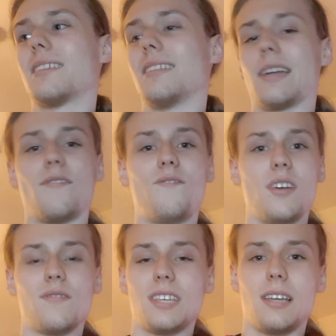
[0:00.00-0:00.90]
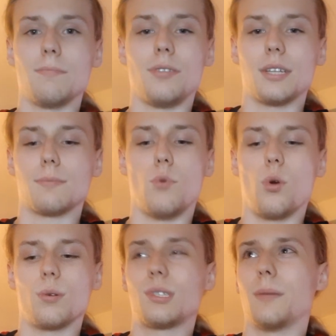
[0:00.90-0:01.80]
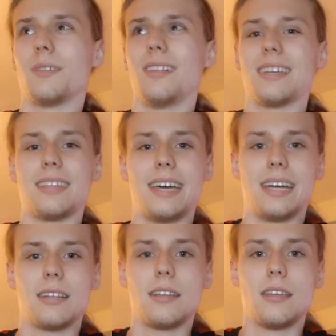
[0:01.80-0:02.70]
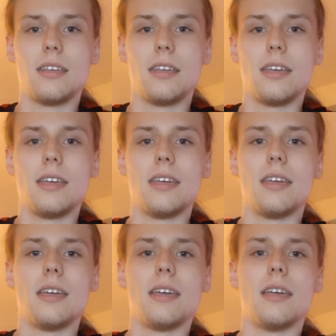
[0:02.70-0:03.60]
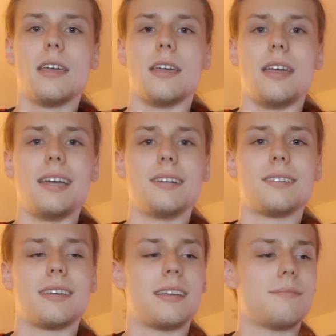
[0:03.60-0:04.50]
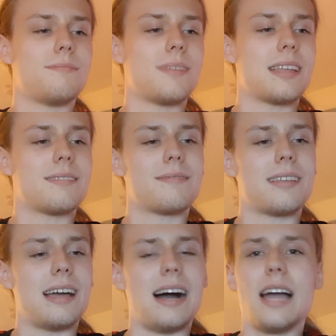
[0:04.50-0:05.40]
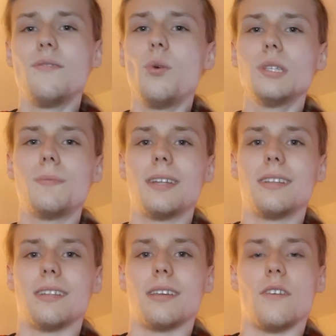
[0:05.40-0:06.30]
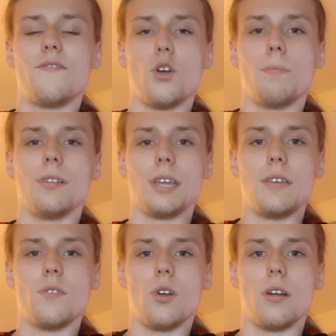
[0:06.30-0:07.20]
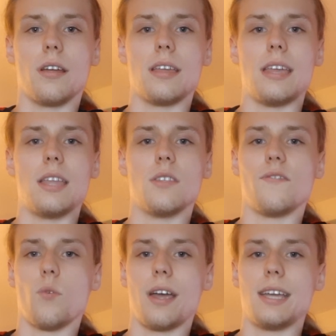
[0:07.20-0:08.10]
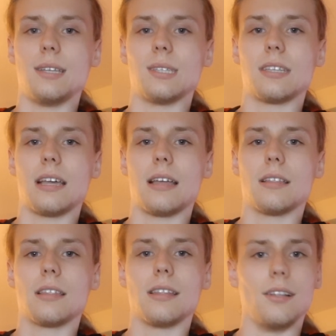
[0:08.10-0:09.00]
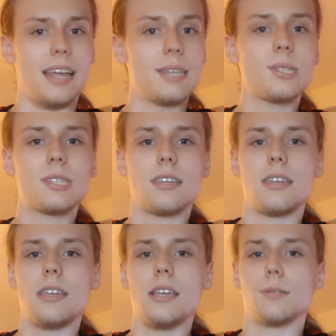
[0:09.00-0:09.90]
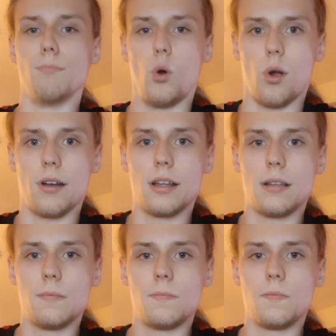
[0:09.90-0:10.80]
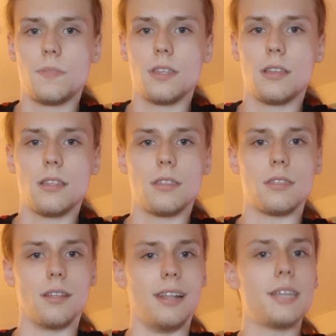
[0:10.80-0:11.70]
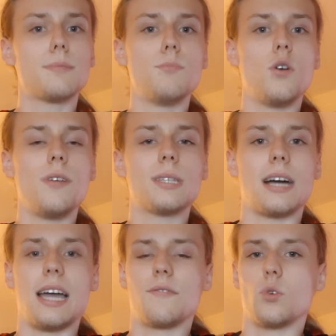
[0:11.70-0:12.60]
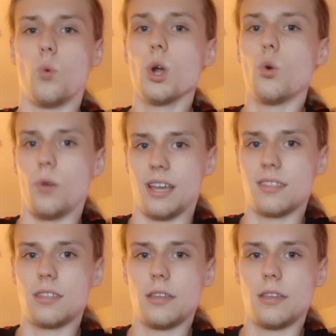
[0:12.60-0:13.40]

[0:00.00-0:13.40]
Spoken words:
like 15 plus more or something like that. And I've always been a firm believer in the phrase, less is more. The less movies I have to work with,